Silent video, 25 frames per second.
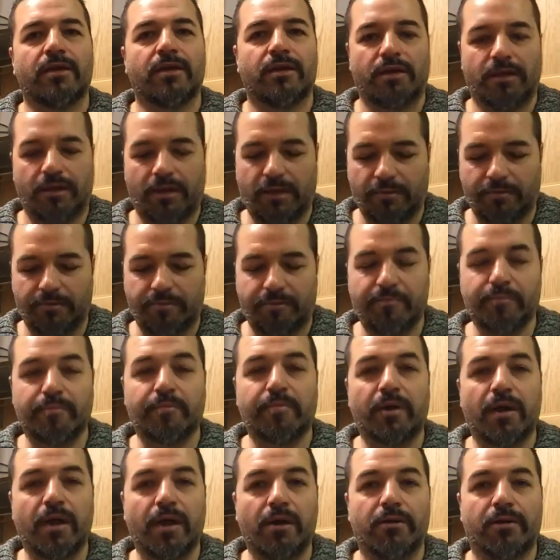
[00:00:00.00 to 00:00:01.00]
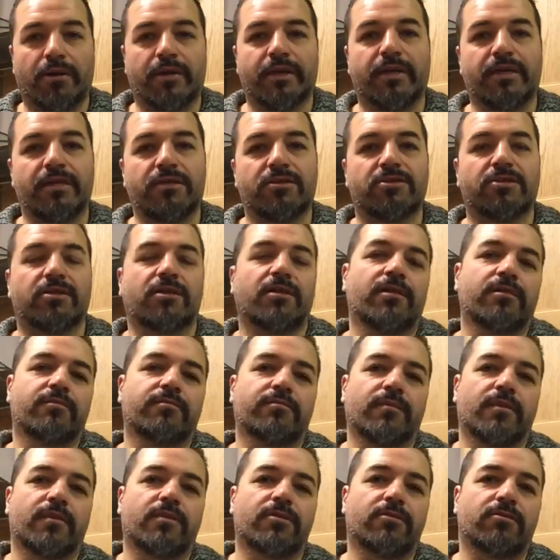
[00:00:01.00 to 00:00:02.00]
like a blower
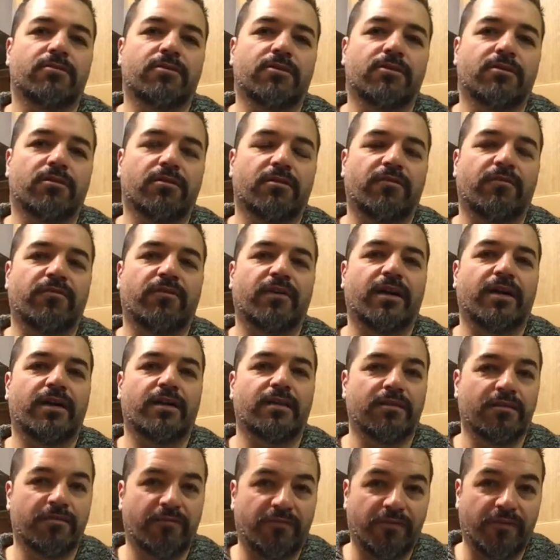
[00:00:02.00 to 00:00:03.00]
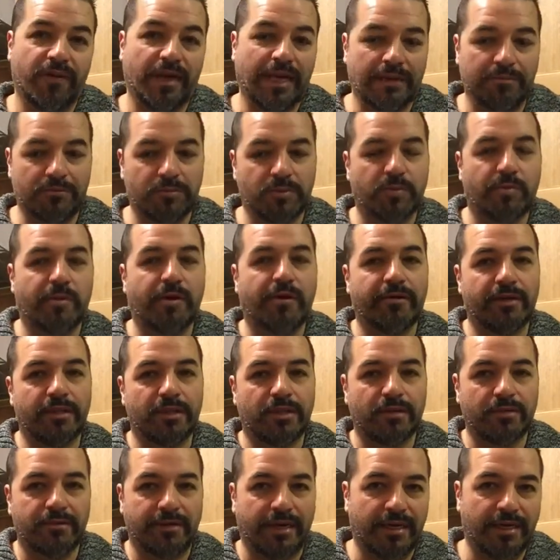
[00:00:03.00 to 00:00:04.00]
heater so it's got the fan and the flames blowing
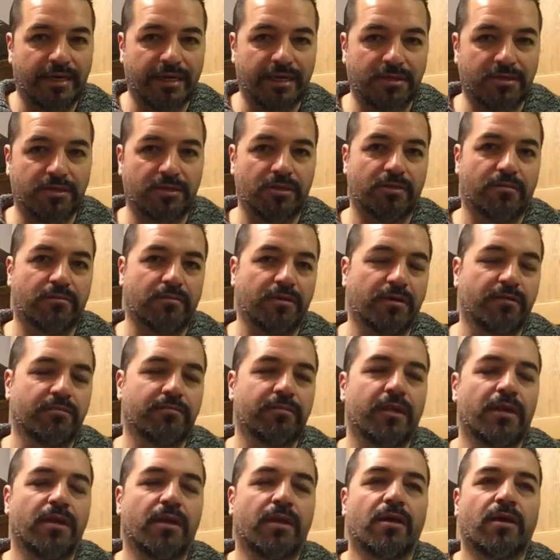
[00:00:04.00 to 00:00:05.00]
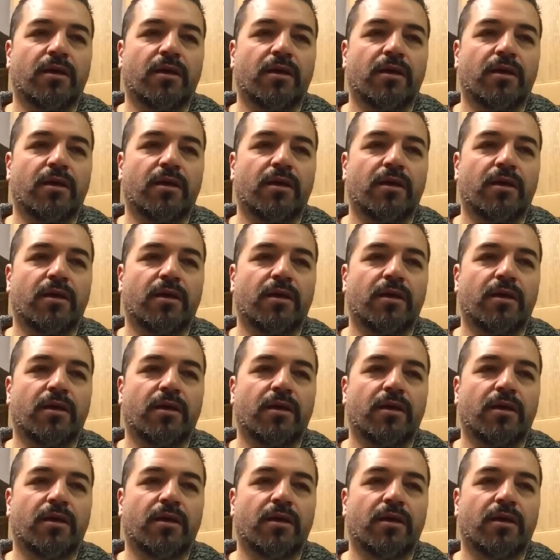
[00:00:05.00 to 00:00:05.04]
directly into the room